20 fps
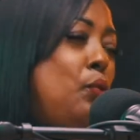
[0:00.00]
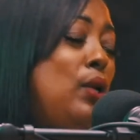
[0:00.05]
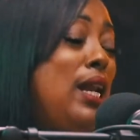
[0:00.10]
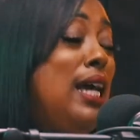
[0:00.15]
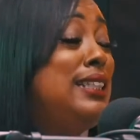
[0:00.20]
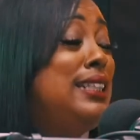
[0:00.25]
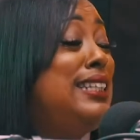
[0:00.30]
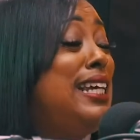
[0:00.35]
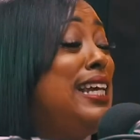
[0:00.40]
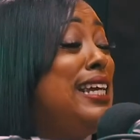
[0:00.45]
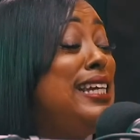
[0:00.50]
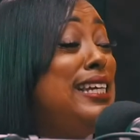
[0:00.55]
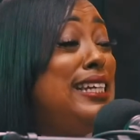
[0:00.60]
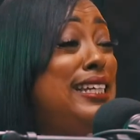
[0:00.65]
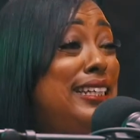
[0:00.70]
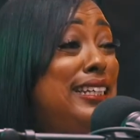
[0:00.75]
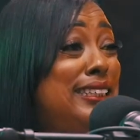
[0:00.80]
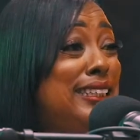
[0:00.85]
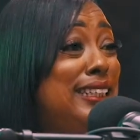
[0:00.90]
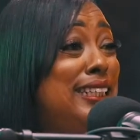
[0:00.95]
When I say
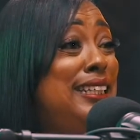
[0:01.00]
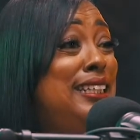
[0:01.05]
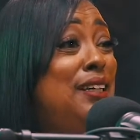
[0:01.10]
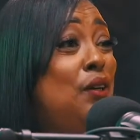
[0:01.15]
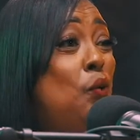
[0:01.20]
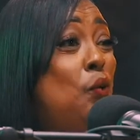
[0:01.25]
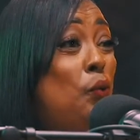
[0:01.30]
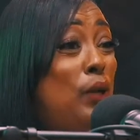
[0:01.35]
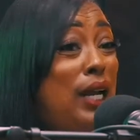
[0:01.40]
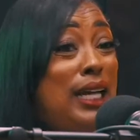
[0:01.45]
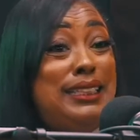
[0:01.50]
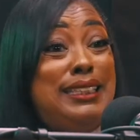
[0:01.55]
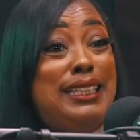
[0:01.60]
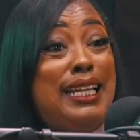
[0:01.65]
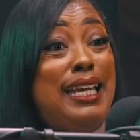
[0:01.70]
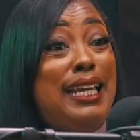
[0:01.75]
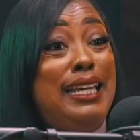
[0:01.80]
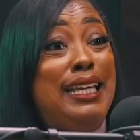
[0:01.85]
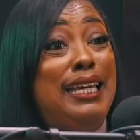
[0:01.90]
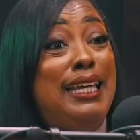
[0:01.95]
easy, when I
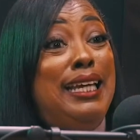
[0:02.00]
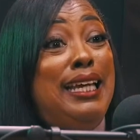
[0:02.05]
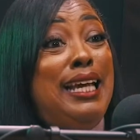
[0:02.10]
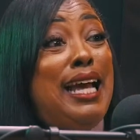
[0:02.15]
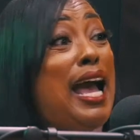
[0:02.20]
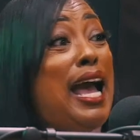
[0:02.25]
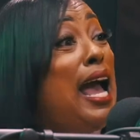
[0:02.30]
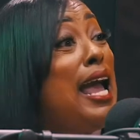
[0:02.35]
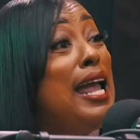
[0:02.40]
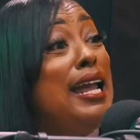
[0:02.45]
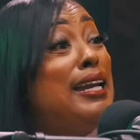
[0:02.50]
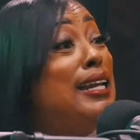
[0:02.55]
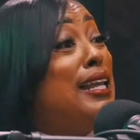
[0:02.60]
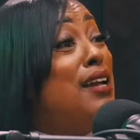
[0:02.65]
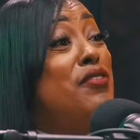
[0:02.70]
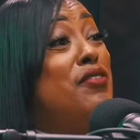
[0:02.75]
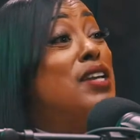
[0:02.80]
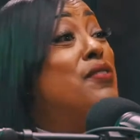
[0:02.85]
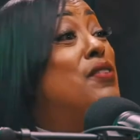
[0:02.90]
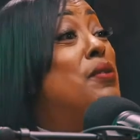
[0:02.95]
say I ain't
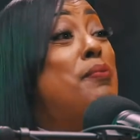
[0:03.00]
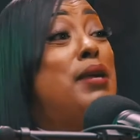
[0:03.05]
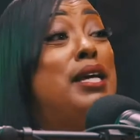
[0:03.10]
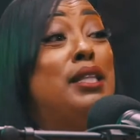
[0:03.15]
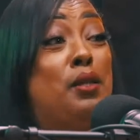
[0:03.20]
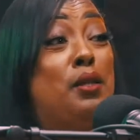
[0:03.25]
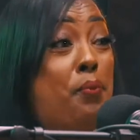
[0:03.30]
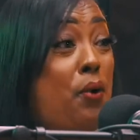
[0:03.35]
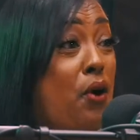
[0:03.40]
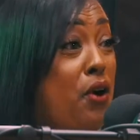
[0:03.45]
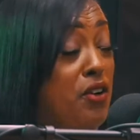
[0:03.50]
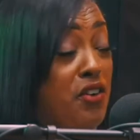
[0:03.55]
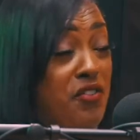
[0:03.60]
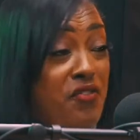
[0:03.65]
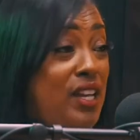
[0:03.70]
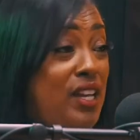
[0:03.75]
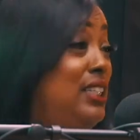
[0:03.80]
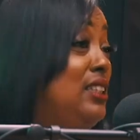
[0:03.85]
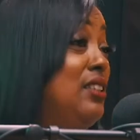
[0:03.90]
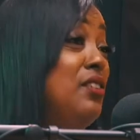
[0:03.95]
never even met the partner
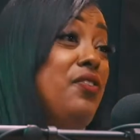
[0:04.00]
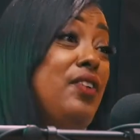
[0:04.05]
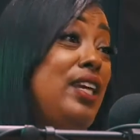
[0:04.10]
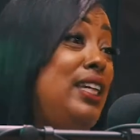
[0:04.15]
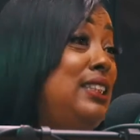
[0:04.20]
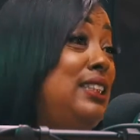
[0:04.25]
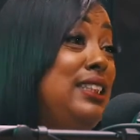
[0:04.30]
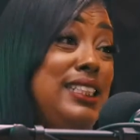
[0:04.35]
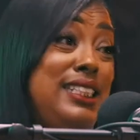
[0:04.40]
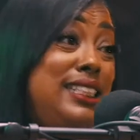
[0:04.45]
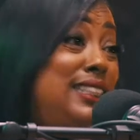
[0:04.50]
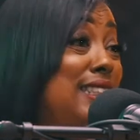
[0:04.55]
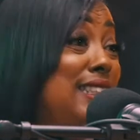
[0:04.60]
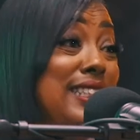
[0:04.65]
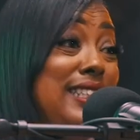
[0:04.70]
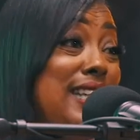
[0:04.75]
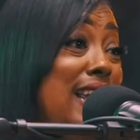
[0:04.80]
face to face to this